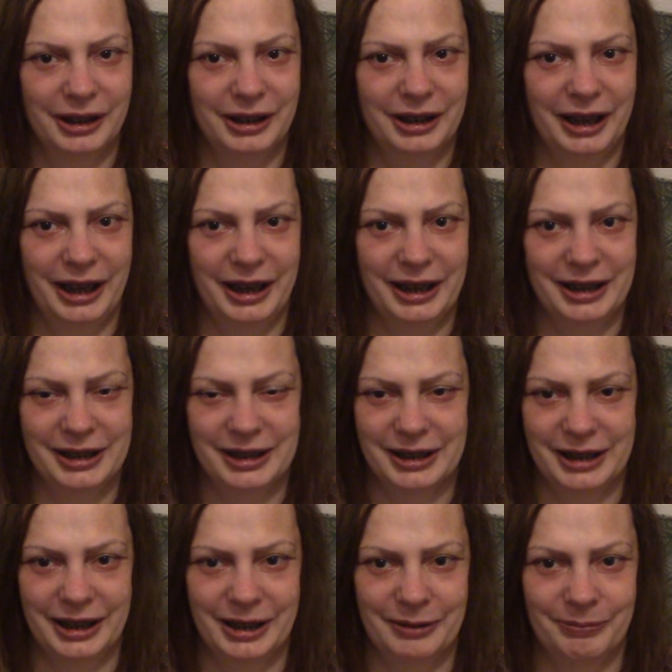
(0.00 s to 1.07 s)
There's
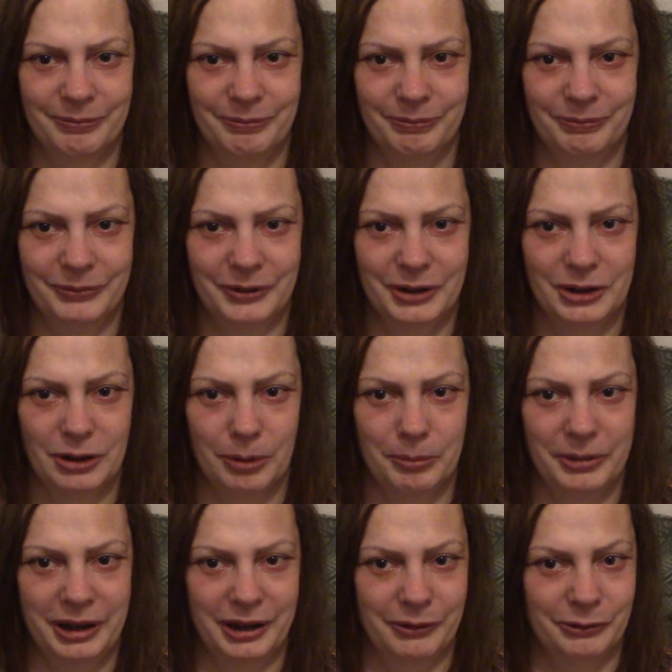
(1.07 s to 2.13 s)

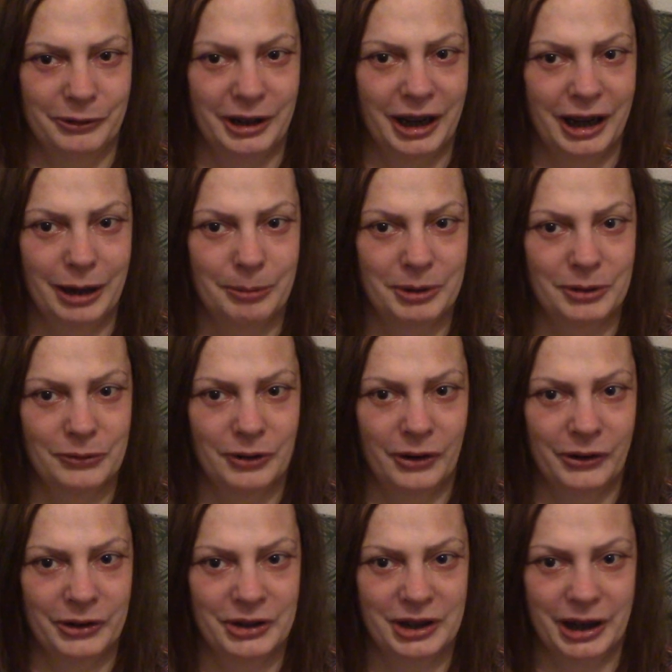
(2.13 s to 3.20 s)
Dominic Raab, his
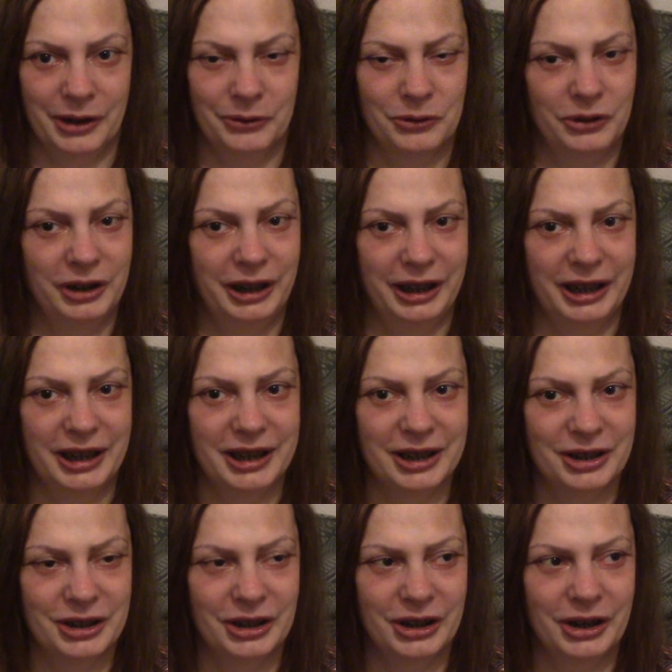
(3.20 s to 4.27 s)
foreign secretary, he's a
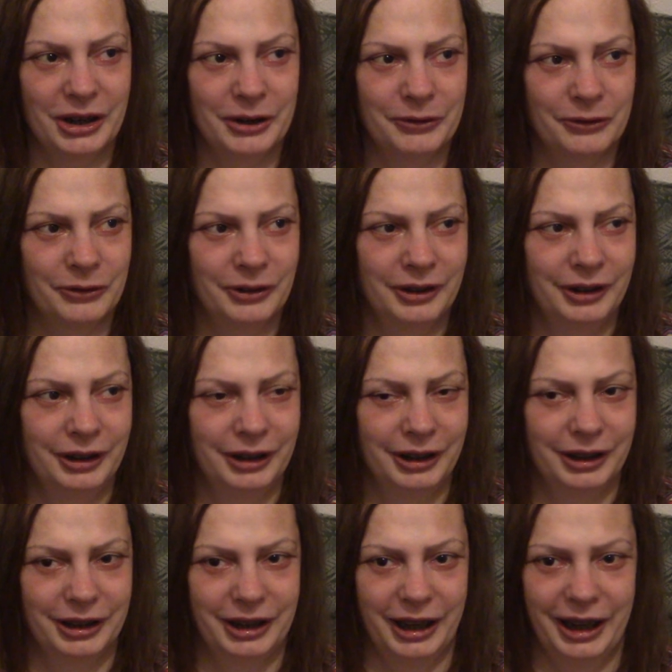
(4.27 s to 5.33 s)
TERF.
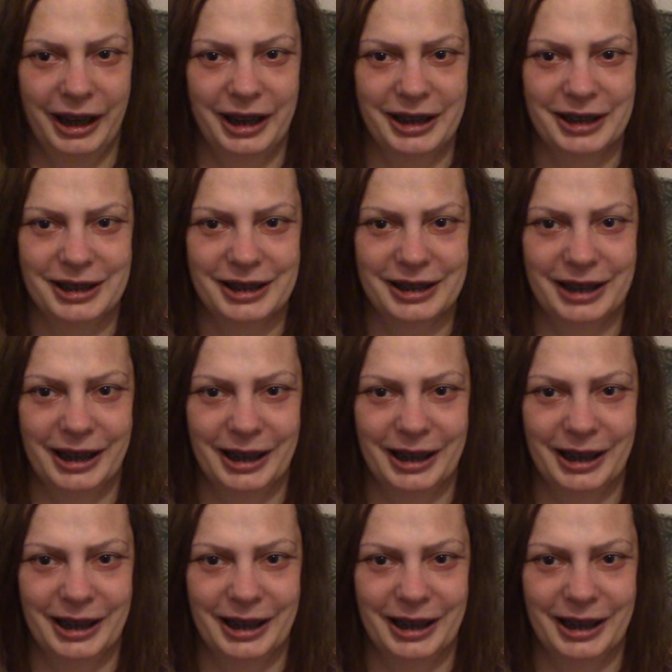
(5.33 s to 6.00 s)
There's